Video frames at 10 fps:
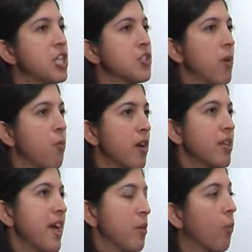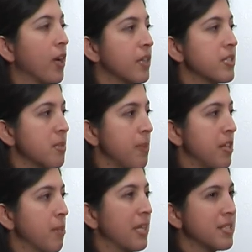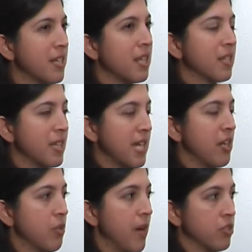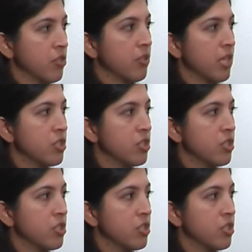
So I wanted that awareness to be there, because I think that's how you actually